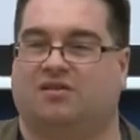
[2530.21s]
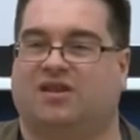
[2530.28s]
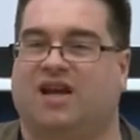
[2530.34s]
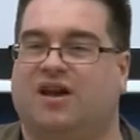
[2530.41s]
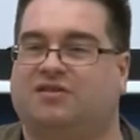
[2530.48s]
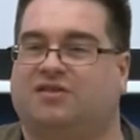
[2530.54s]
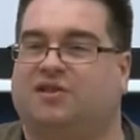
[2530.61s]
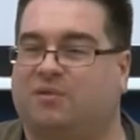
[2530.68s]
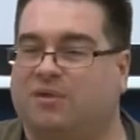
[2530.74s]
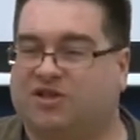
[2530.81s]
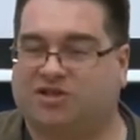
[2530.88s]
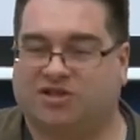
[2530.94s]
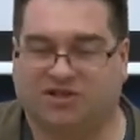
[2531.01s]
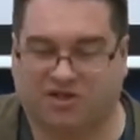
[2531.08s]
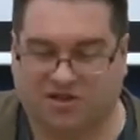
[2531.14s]
Doubts and
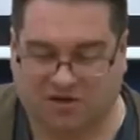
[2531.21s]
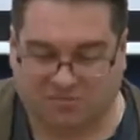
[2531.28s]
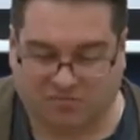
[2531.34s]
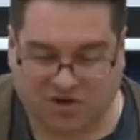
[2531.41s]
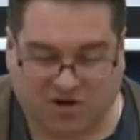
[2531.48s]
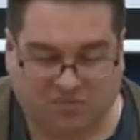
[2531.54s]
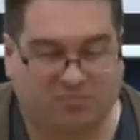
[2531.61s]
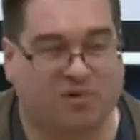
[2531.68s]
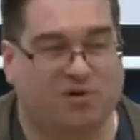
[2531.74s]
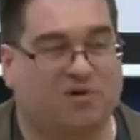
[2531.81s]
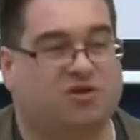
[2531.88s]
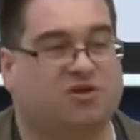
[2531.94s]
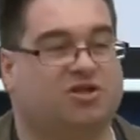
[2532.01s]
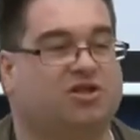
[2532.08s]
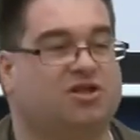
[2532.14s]
questions that are
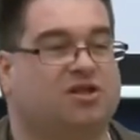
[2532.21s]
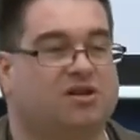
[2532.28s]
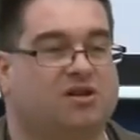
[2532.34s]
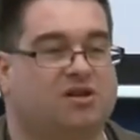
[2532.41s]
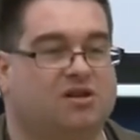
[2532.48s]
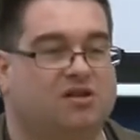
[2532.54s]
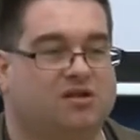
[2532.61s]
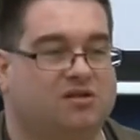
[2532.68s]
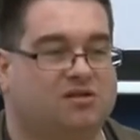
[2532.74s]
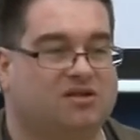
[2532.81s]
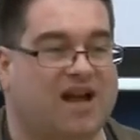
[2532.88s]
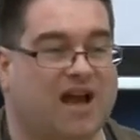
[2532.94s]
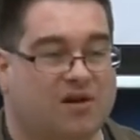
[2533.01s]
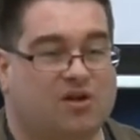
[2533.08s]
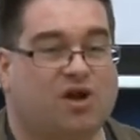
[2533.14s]
pushed
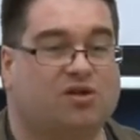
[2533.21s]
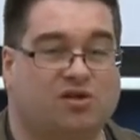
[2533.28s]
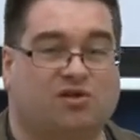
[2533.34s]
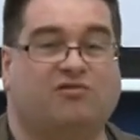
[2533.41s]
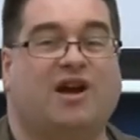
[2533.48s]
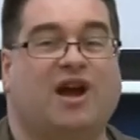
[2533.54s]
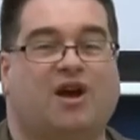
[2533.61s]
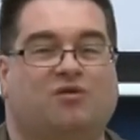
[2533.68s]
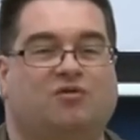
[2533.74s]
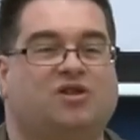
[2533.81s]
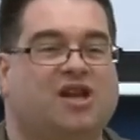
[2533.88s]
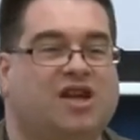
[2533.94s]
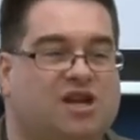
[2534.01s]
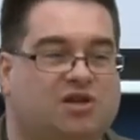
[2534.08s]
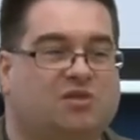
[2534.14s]
down underground
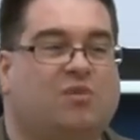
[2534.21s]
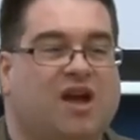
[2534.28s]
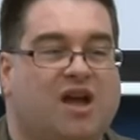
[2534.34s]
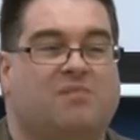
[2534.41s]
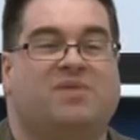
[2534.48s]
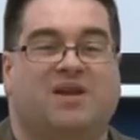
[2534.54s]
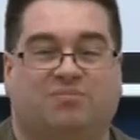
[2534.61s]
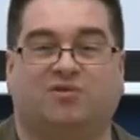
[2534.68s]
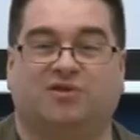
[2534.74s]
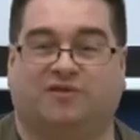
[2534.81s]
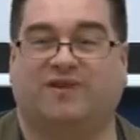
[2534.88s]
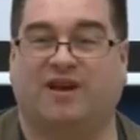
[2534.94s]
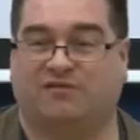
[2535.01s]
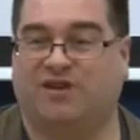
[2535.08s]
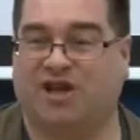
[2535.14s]
eat away at people's
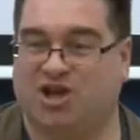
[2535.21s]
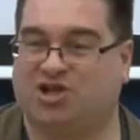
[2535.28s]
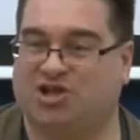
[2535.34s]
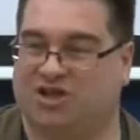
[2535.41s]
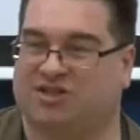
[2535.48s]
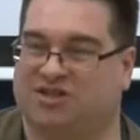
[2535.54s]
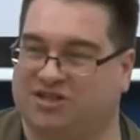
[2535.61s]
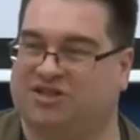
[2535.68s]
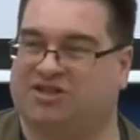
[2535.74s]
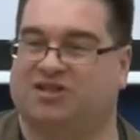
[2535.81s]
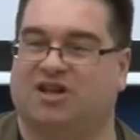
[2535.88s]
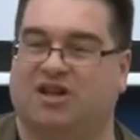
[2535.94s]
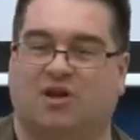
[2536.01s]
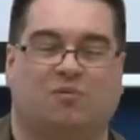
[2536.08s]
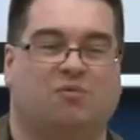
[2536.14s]
foundations.
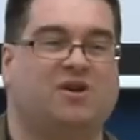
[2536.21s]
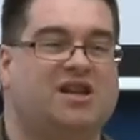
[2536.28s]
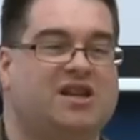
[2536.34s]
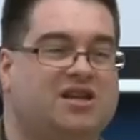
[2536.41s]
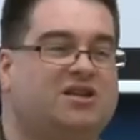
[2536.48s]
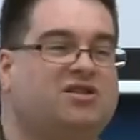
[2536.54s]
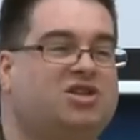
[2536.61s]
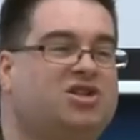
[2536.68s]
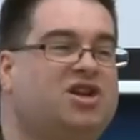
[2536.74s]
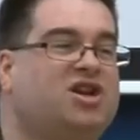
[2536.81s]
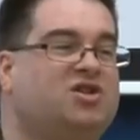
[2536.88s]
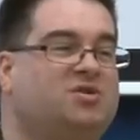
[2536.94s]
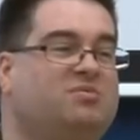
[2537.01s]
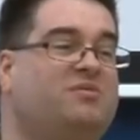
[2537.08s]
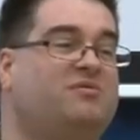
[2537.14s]
We need in the
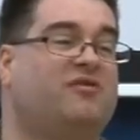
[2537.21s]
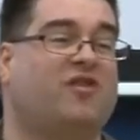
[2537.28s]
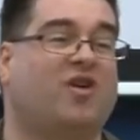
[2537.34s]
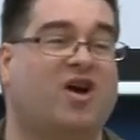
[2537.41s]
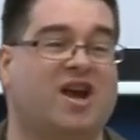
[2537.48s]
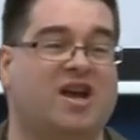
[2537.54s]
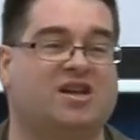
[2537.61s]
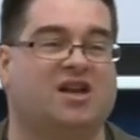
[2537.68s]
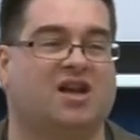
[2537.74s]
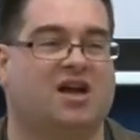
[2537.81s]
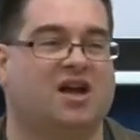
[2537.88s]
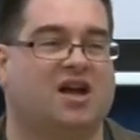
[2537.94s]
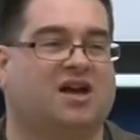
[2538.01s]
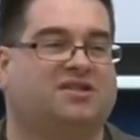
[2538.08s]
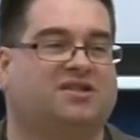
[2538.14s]
church to provide
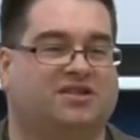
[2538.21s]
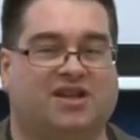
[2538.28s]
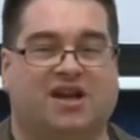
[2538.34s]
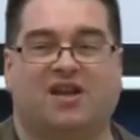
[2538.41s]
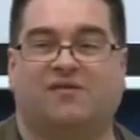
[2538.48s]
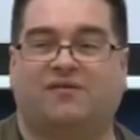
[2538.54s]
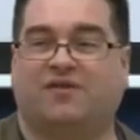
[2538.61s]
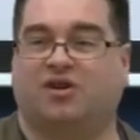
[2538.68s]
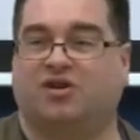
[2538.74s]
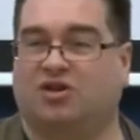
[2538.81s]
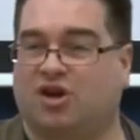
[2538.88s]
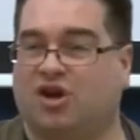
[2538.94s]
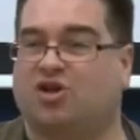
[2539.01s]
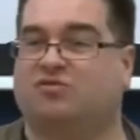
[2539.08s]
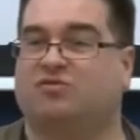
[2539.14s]
a safe and
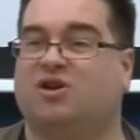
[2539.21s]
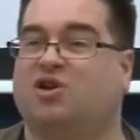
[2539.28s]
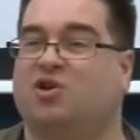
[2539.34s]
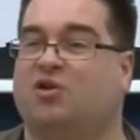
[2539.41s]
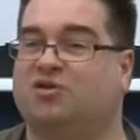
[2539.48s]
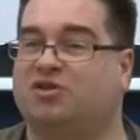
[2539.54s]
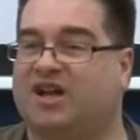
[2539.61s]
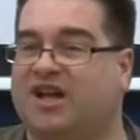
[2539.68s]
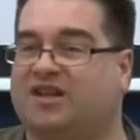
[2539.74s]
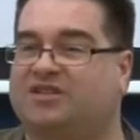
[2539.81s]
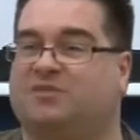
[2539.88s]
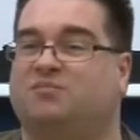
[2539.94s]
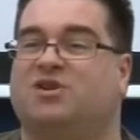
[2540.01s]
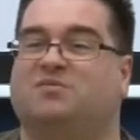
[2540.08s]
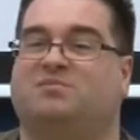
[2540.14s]
nurturing context
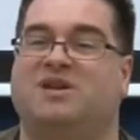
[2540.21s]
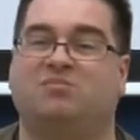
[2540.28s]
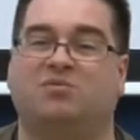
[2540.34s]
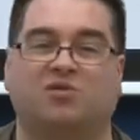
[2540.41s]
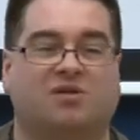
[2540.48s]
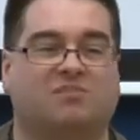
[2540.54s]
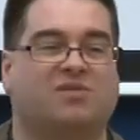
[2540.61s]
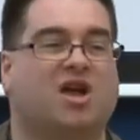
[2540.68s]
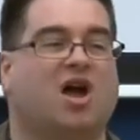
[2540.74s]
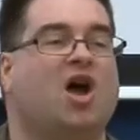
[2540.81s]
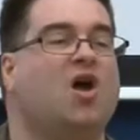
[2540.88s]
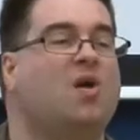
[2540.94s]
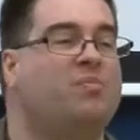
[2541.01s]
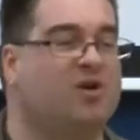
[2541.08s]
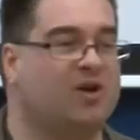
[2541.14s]
in which people can be
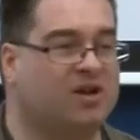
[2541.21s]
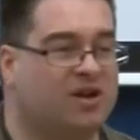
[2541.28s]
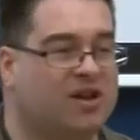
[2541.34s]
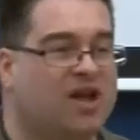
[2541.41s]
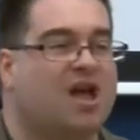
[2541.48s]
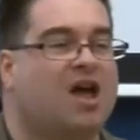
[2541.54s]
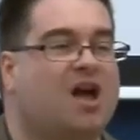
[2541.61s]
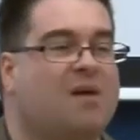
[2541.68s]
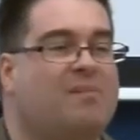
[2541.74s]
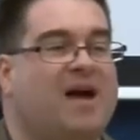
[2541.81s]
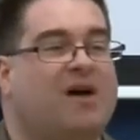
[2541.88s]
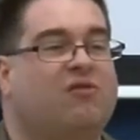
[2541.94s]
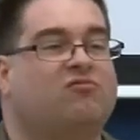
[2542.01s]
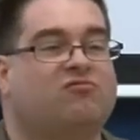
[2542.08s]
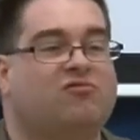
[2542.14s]
open
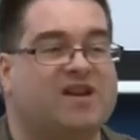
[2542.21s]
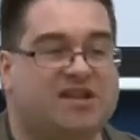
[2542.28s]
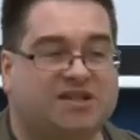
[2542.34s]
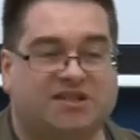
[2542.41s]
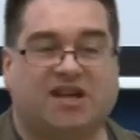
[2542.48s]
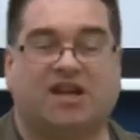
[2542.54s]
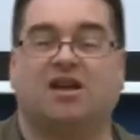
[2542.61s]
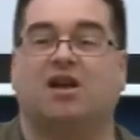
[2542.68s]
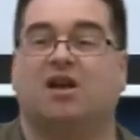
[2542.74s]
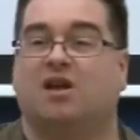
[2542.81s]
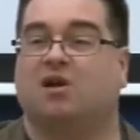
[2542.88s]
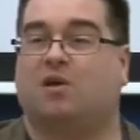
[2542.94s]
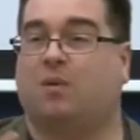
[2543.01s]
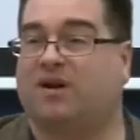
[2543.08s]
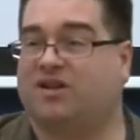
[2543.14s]
about raising
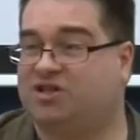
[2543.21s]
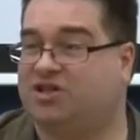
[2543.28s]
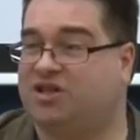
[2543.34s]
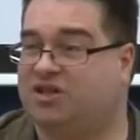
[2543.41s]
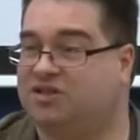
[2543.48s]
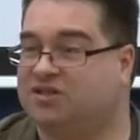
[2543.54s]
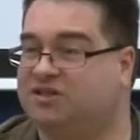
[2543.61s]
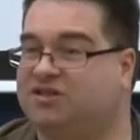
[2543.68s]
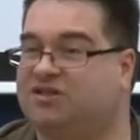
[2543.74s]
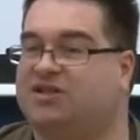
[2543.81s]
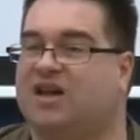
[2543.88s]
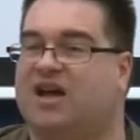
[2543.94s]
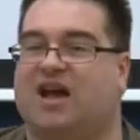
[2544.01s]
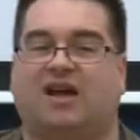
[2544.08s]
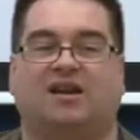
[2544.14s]
questions
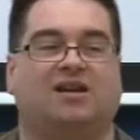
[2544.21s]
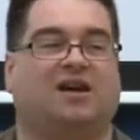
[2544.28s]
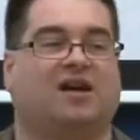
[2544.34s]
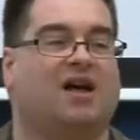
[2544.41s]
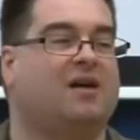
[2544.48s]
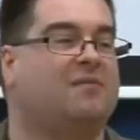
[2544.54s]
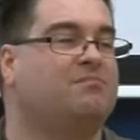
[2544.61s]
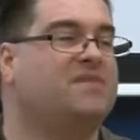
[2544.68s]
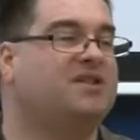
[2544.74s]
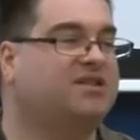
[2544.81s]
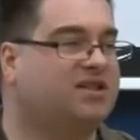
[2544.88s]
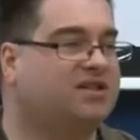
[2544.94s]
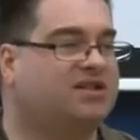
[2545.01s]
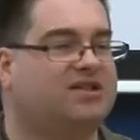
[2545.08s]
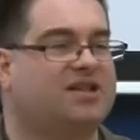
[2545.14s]
and
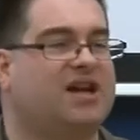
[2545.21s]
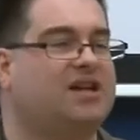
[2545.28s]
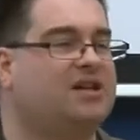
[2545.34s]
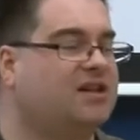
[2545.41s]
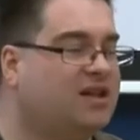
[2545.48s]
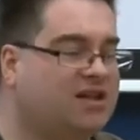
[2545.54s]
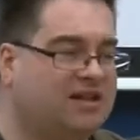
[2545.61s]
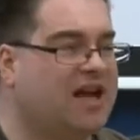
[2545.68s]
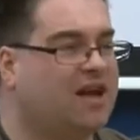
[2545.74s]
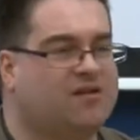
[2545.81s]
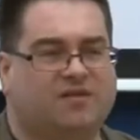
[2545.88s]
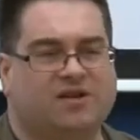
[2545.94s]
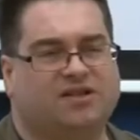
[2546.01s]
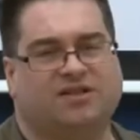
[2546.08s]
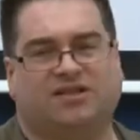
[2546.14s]
lack
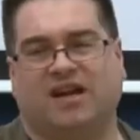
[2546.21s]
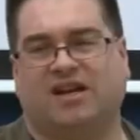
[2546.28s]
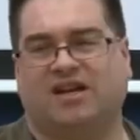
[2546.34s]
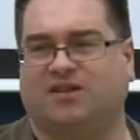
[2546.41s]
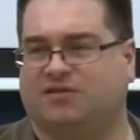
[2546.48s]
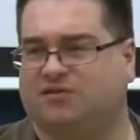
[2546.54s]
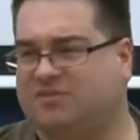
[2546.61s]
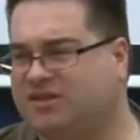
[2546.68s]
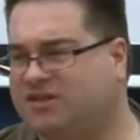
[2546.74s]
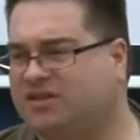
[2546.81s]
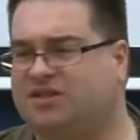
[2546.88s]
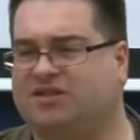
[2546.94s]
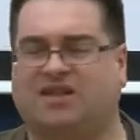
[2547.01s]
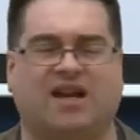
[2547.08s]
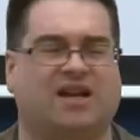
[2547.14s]
of understandings or
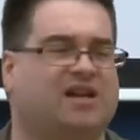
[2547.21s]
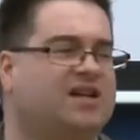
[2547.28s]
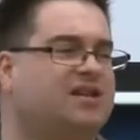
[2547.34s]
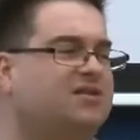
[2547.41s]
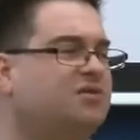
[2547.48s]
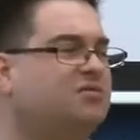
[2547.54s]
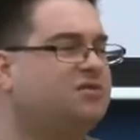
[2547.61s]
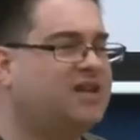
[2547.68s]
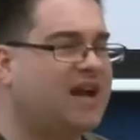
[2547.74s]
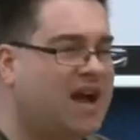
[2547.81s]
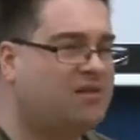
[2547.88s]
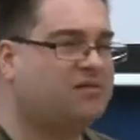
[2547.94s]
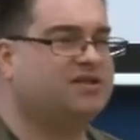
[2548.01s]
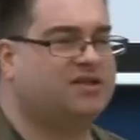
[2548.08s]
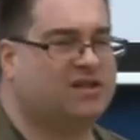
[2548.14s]
misunderstandings or
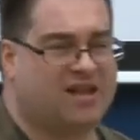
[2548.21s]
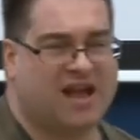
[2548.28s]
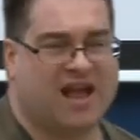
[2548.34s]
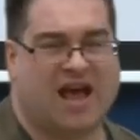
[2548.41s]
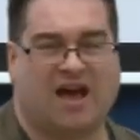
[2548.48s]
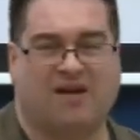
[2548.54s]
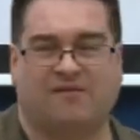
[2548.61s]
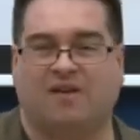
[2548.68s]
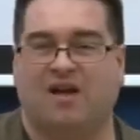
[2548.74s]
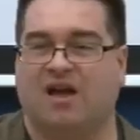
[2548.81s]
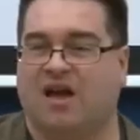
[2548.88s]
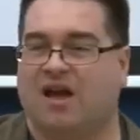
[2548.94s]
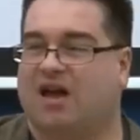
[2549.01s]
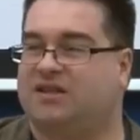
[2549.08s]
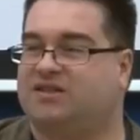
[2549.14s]
doubts that they have,
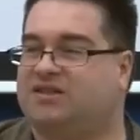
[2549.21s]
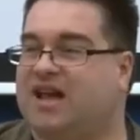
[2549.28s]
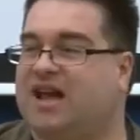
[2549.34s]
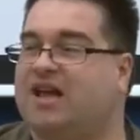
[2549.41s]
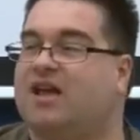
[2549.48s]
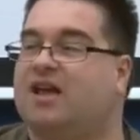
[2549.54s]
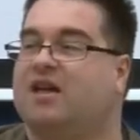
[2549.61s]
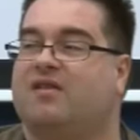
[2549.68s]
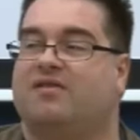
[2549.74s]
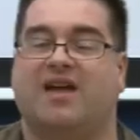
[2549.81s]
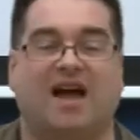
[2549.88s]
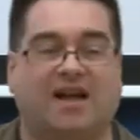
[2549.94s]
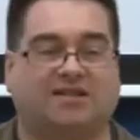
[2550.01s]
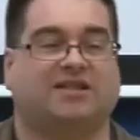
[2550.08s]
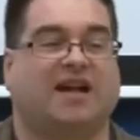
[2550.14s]
and say,
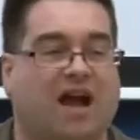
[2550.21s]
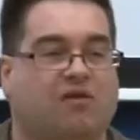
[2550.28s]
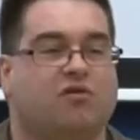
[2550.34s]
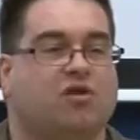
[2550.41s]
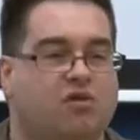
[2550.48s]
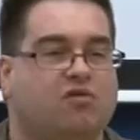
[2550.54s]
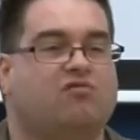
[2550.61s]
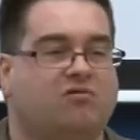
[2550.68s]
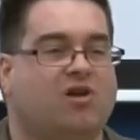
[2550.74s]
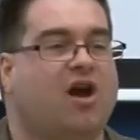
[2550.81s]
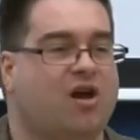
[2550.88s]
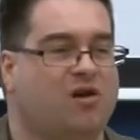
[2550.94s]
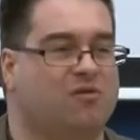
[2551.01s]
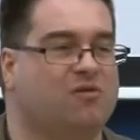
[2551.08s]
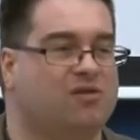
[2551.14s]
that's how you
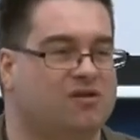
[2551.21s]
grow,